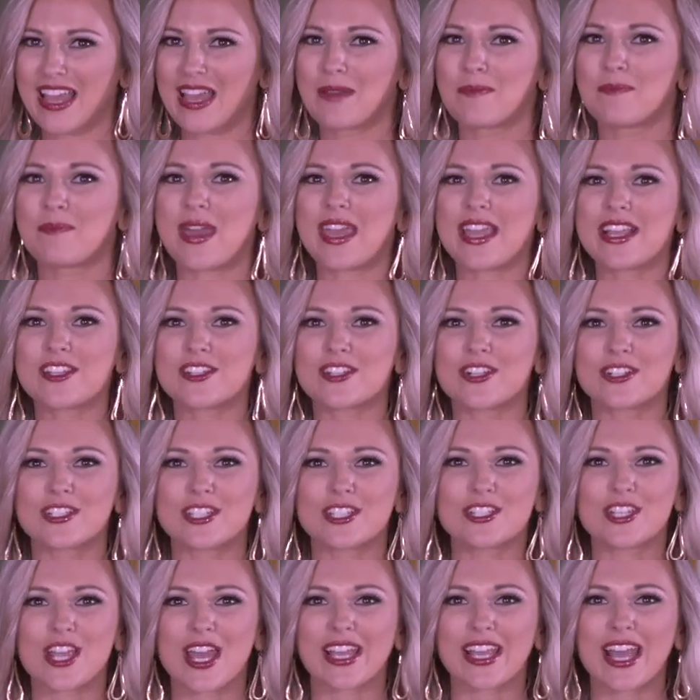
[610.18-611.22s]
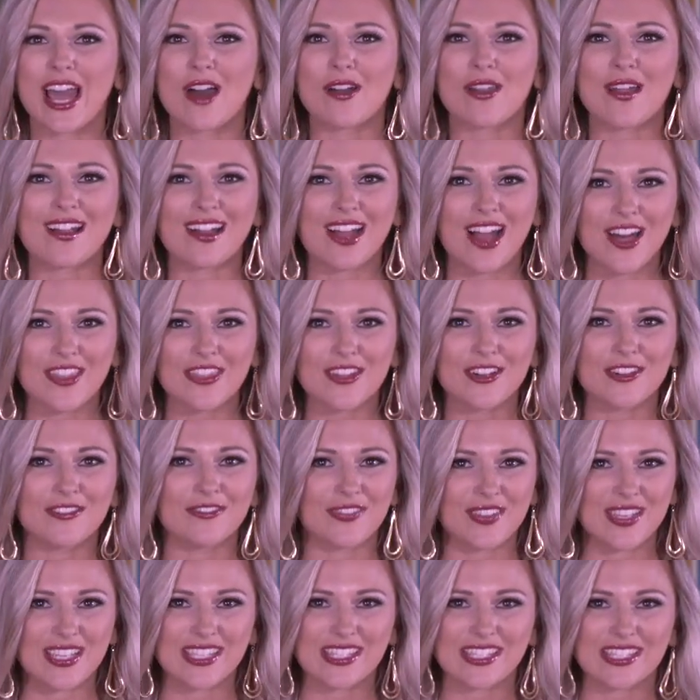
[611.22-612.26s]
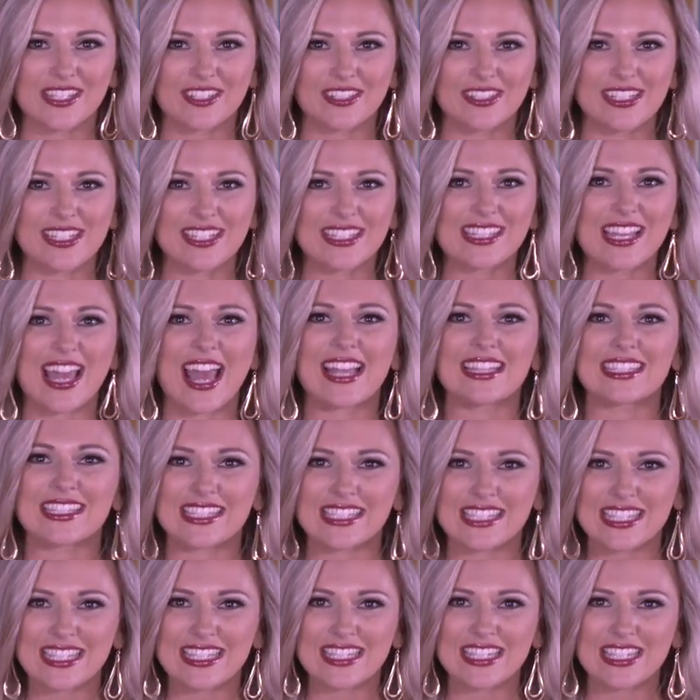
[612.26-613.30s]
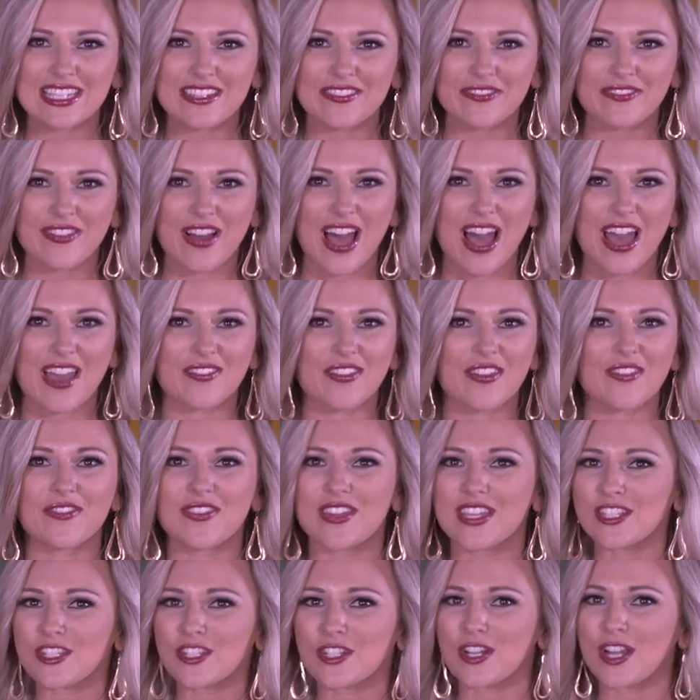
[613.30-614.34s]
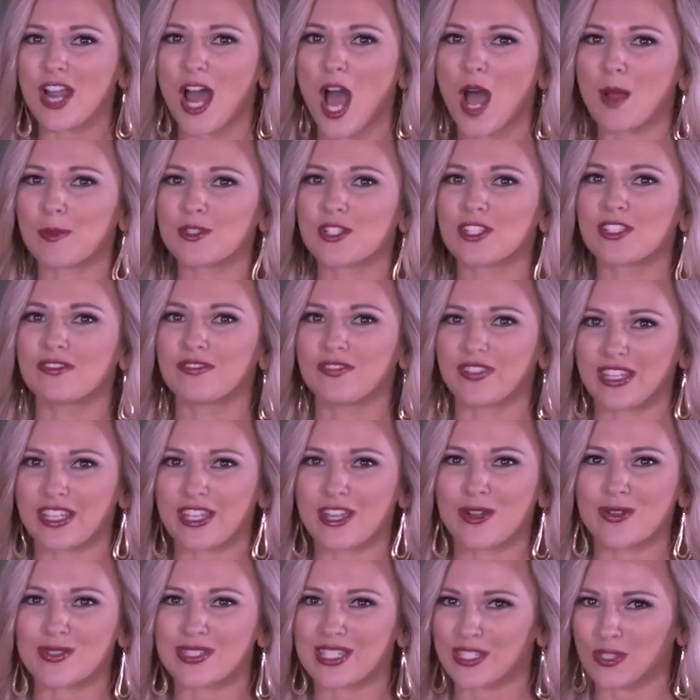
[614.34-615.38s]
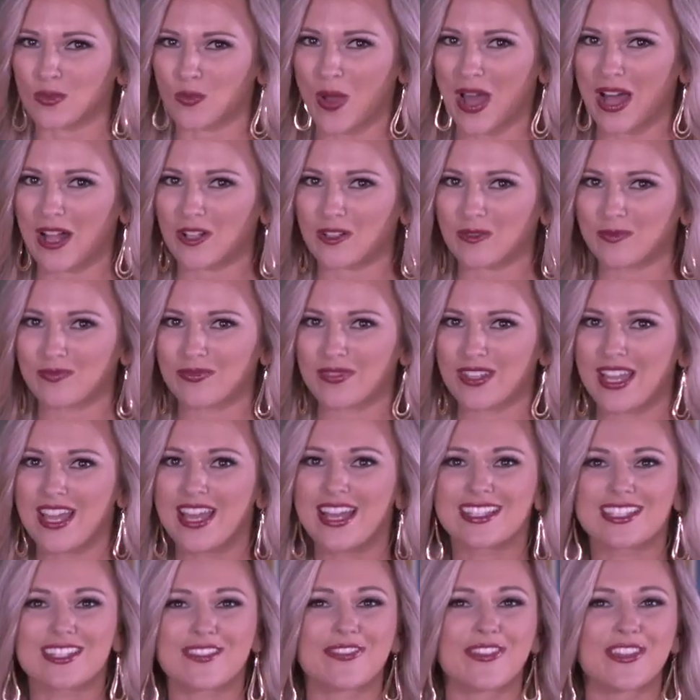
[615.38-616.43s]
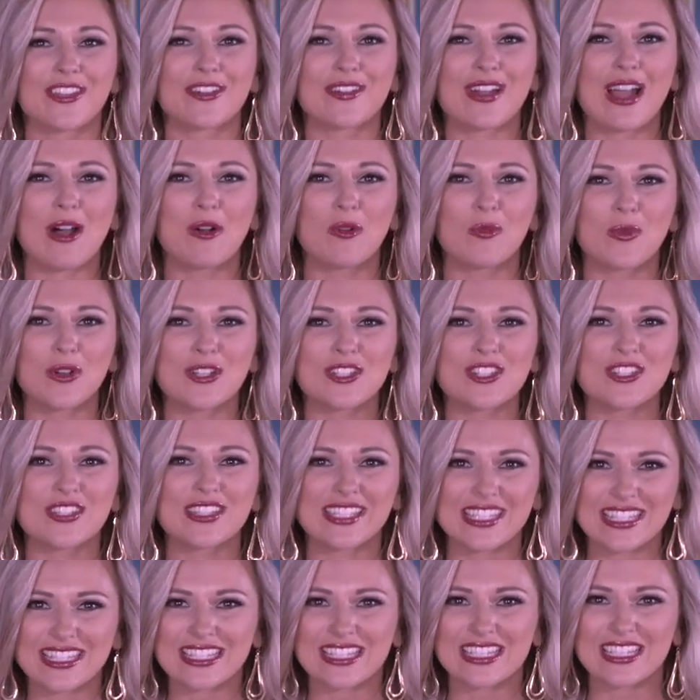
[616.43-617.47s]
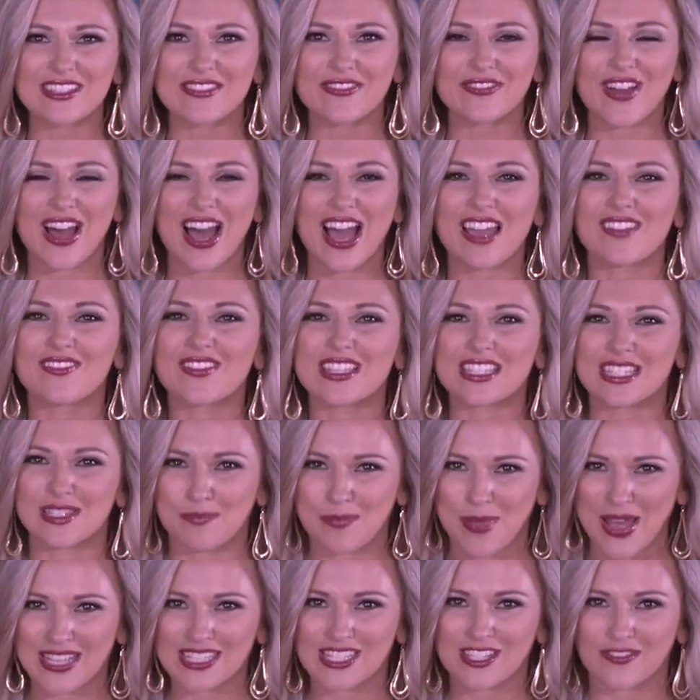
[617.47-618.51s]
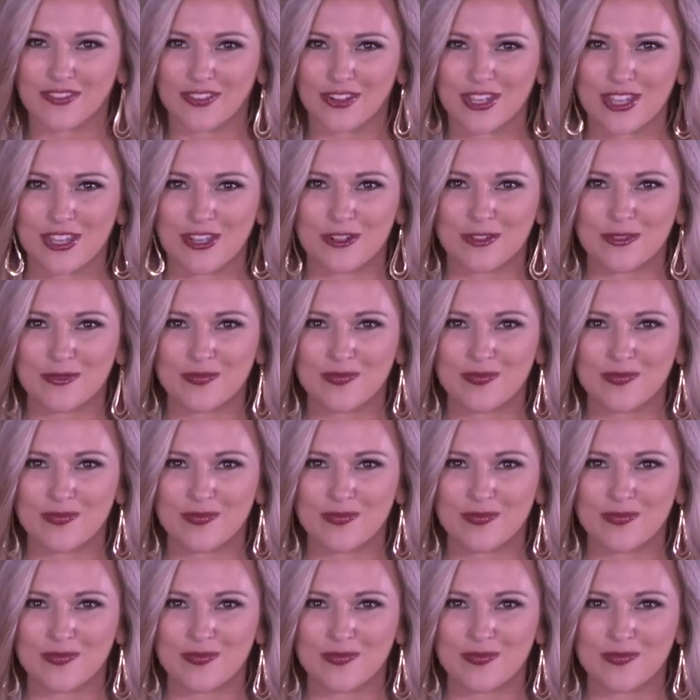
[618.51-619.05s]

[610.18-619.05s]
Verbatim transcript: Make sure to check out our other V-Series and CT5 feature and option videos as well to figure out which CT5 is best for you.